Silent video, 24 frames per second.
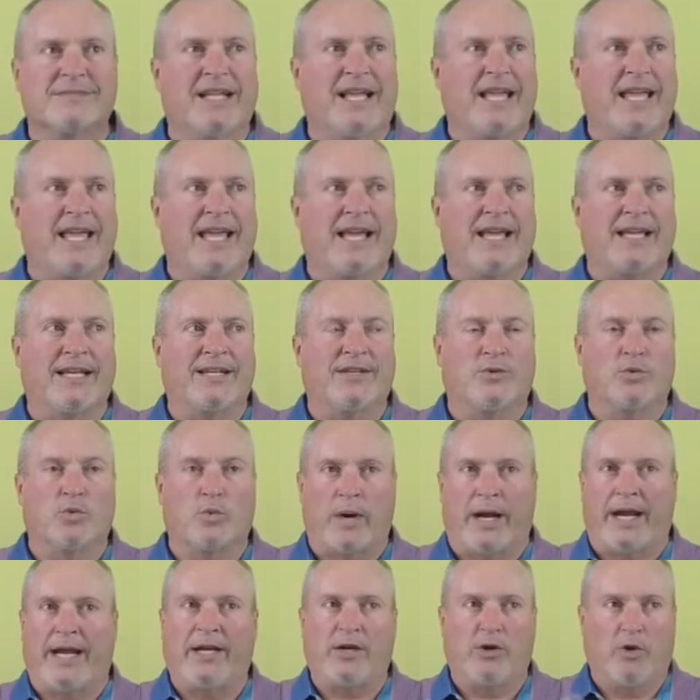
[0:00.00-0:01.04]
and
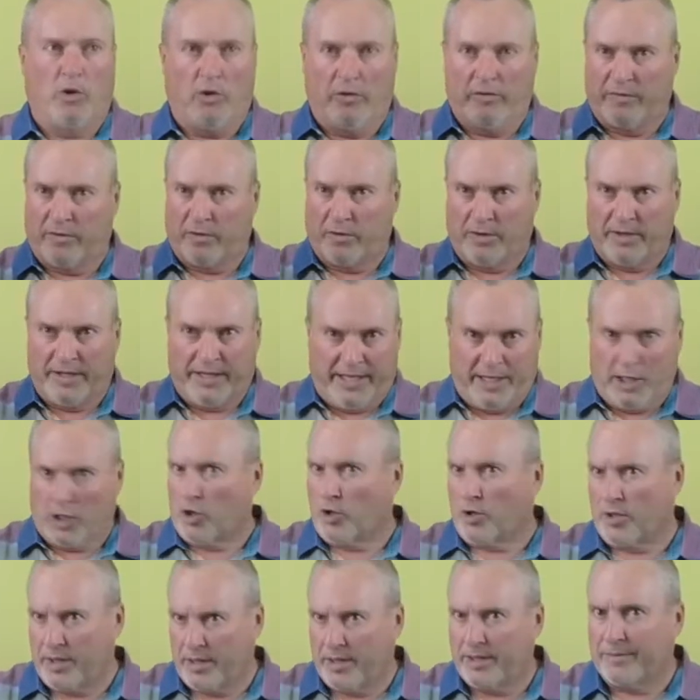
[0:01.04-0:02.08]
reign over the
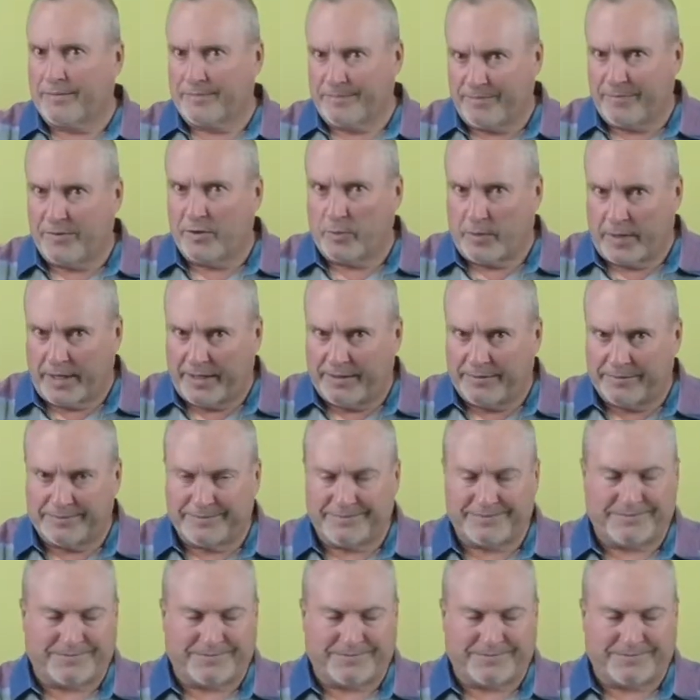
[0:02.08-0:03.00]
earth, right?